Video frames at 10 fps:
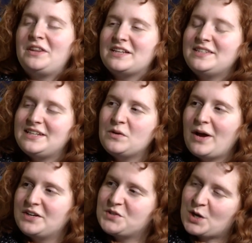the
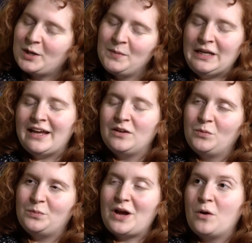Statewide Astronomy Night,
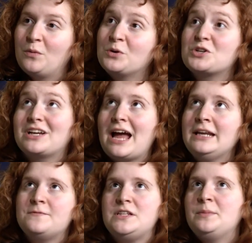we're kind
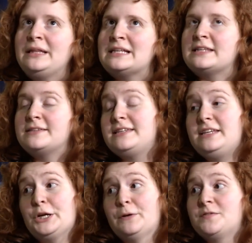of deeming this as the
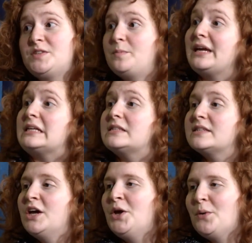year of space.
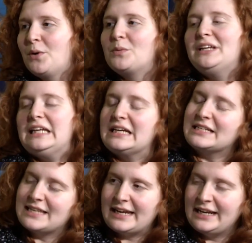We're really
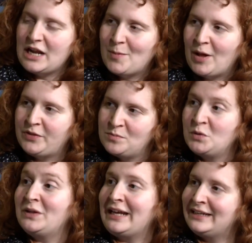excited about the
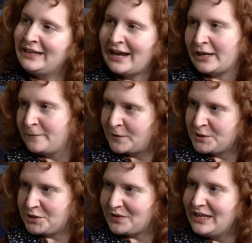moon landing
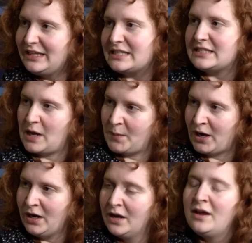anniversary this
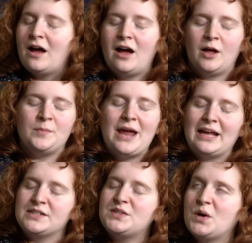summer,
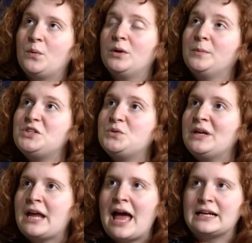and so we'll be
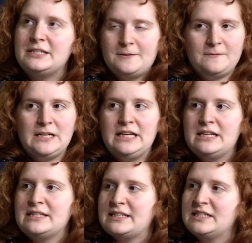doing
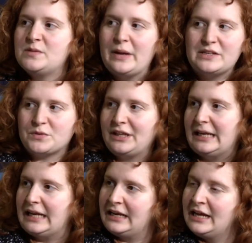activities and
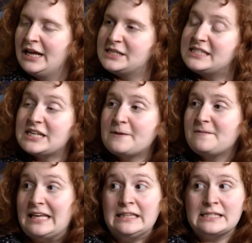space-related stuff
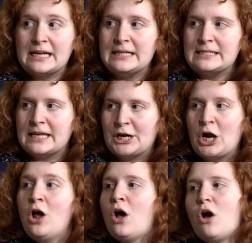in the Science Center
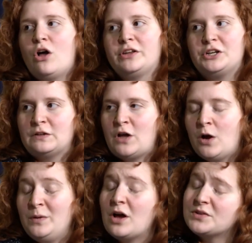all year long.
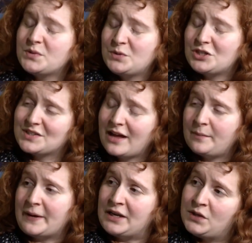We also just got a
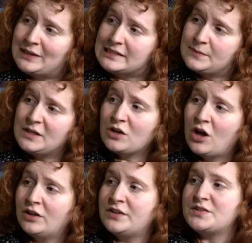brand new exhibit
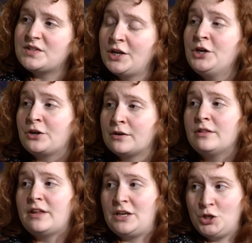called Sun,
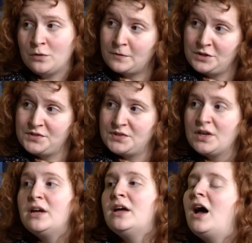Earth, and Universe,
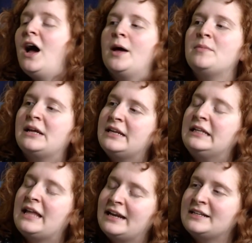and in
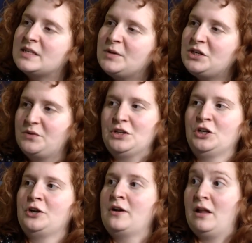that exhibit you can
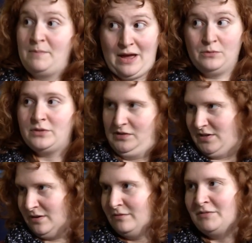learn about the
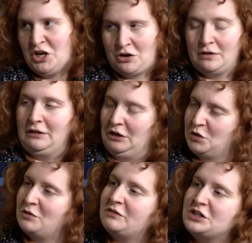sun, the earth, the
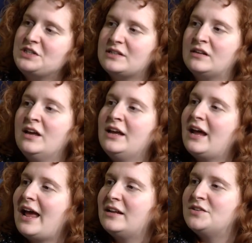universe,
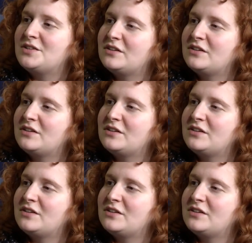and